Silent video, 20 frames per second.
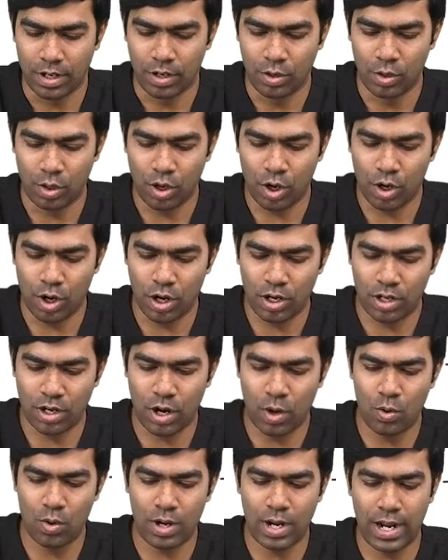Glucagon
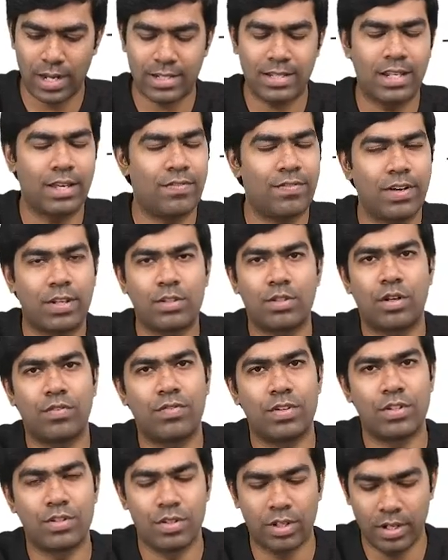counteracts the effects of
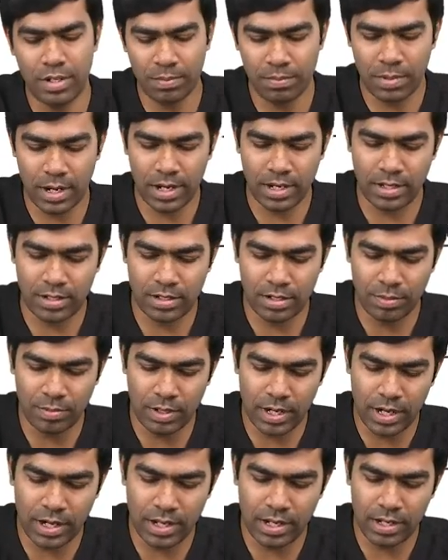insulin by
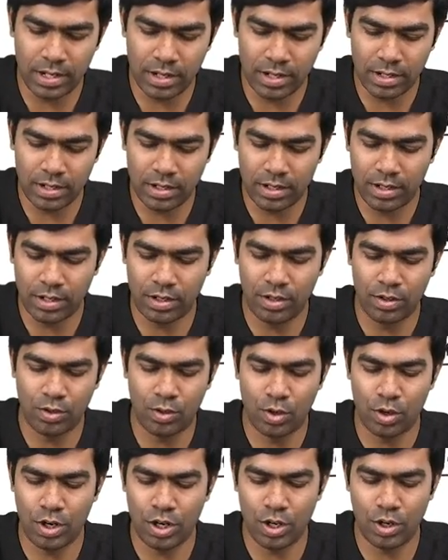stimulating
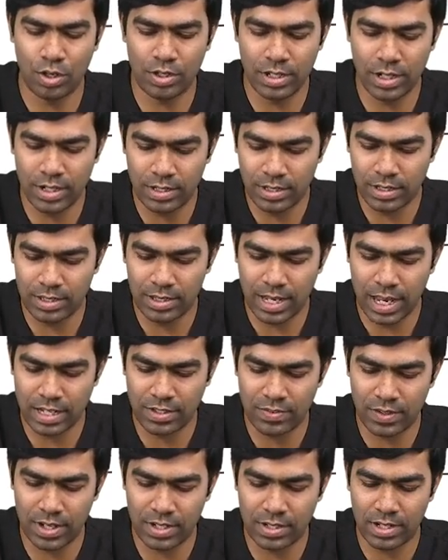gluconeogenesis
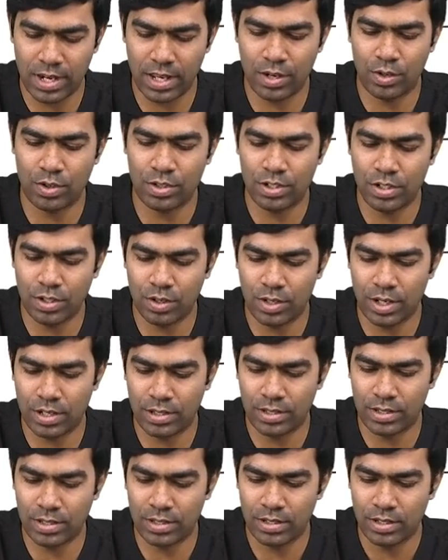as well as
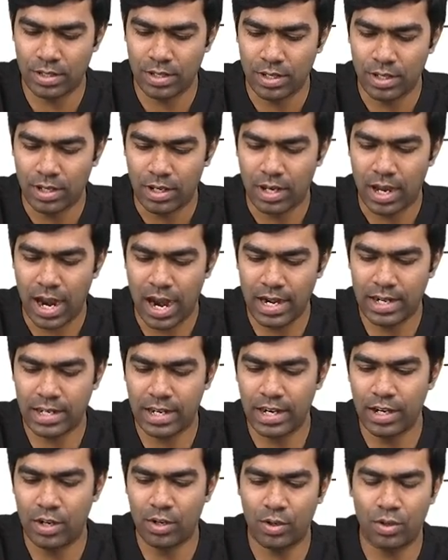glycogenolysis and
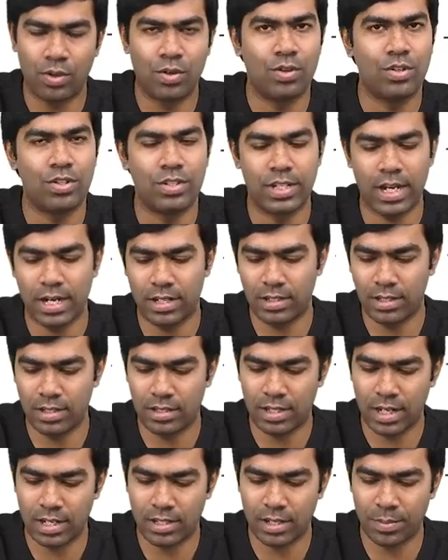
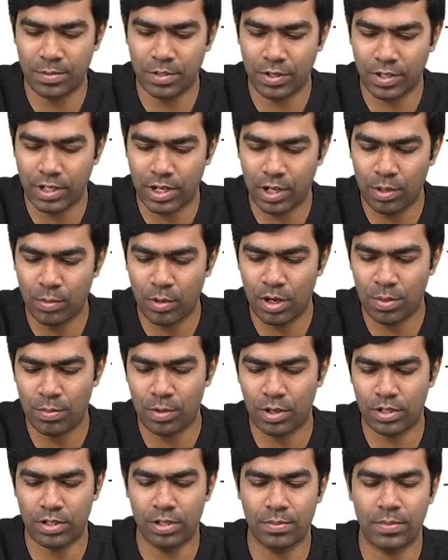ketogenesis and subsequent ketone body
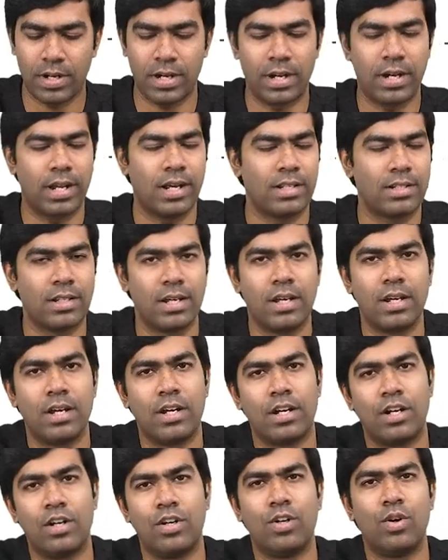production, but it has
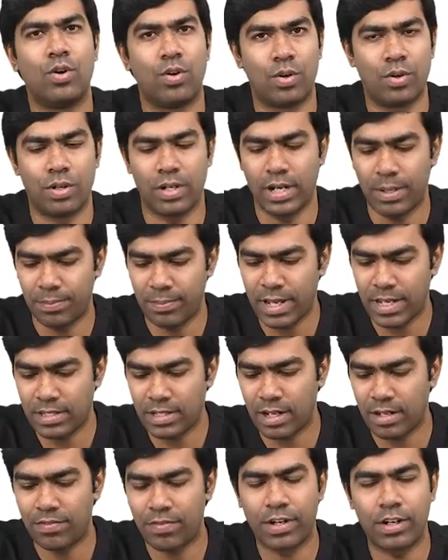no
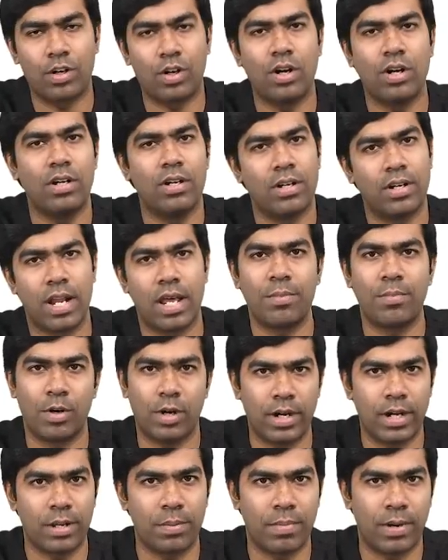major effect on
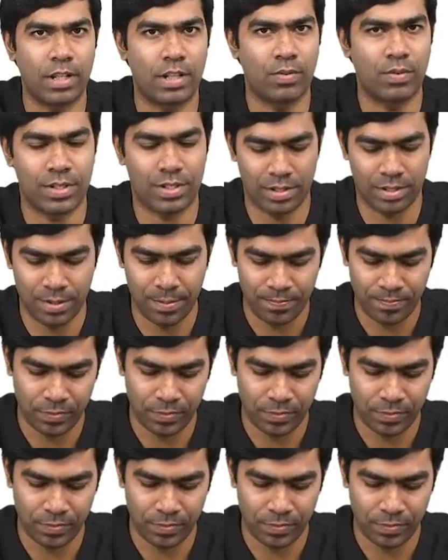lipolytic pathways.